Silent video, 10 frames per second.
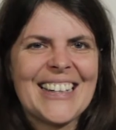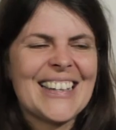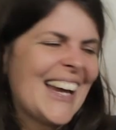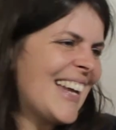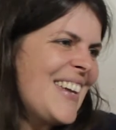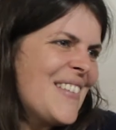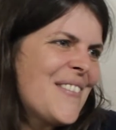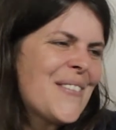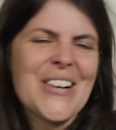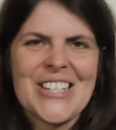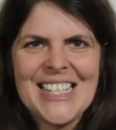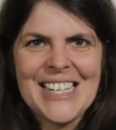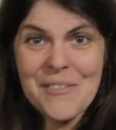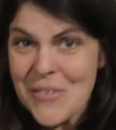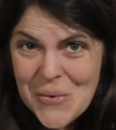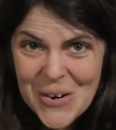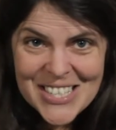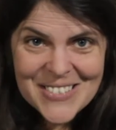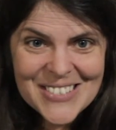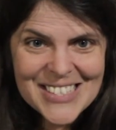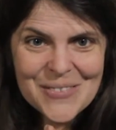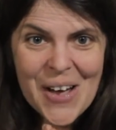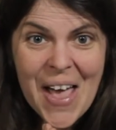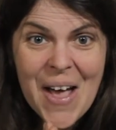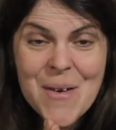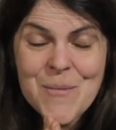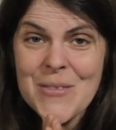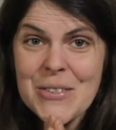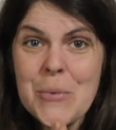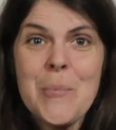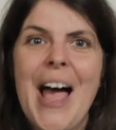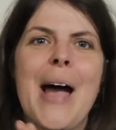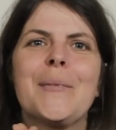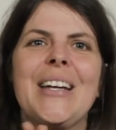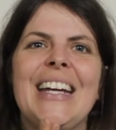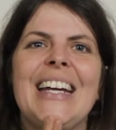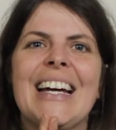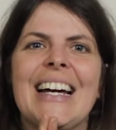that you've watched it. If you watched all this way, I'm super happy,